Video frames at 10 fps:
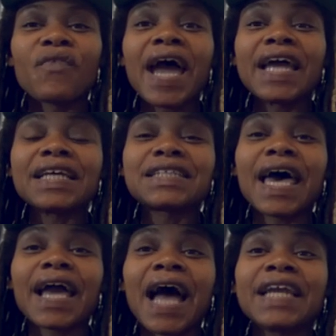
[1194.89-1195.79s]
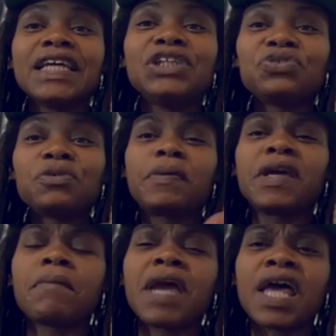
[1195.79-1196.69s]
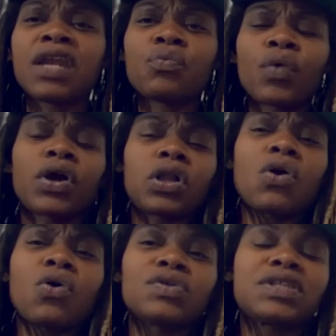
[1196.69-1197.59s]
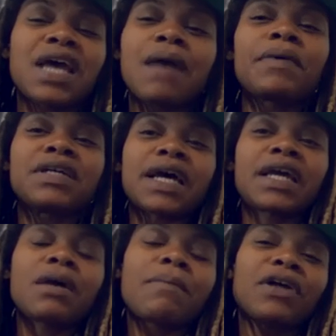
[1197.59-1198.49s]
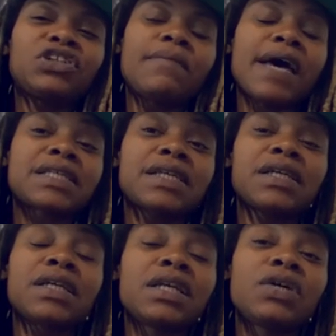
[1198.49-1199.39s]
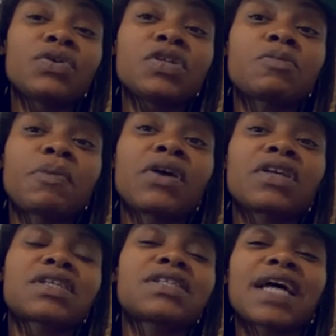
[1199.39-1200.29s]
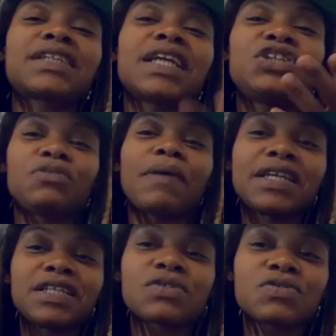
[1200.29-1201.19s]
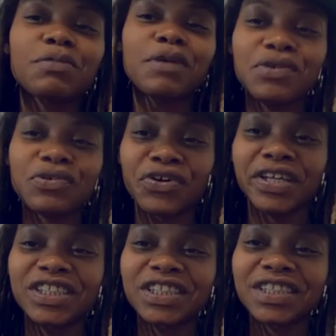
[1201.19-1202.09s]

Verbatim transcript: right? It's like, I need you to be a man and wear clothes. And not because I care about your masculinity or your spirit, it's because actually I need you to buy these clothes to make me rich.